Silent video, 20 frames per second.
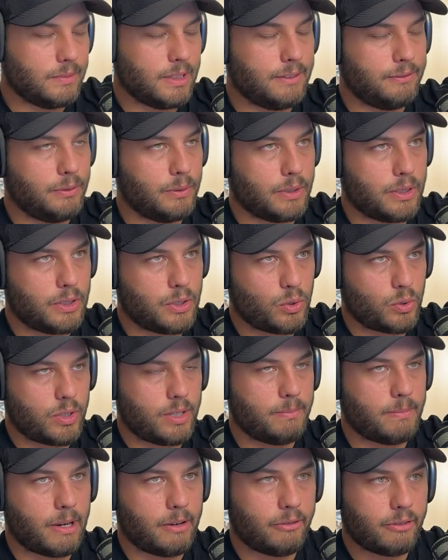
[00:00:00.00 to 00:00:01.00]
If you want to
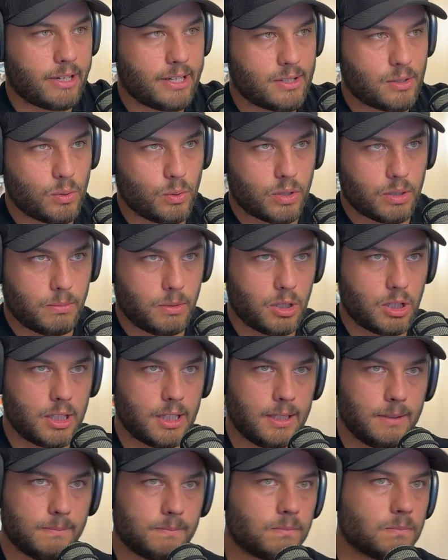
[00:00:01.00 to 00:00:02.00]
join my free Skool
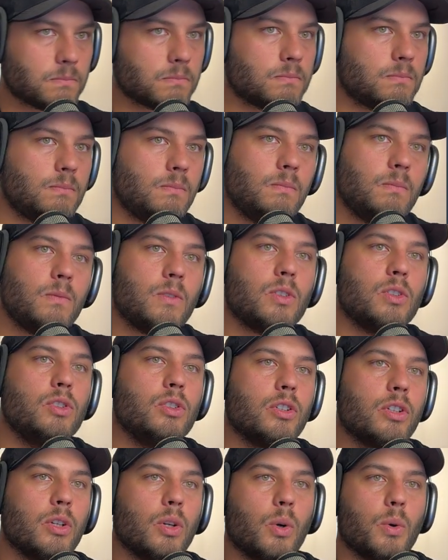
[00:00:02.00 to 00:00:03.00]
community,
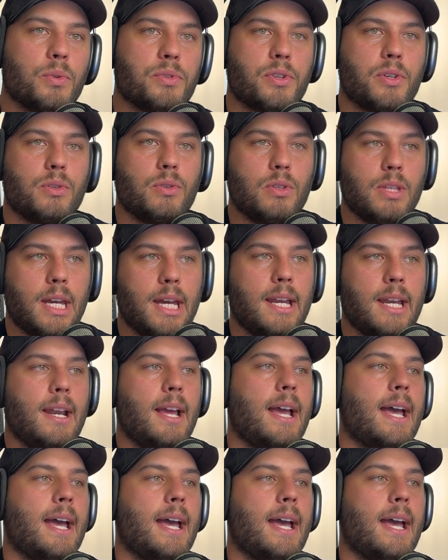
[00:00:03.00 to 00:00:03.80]
you can also do that.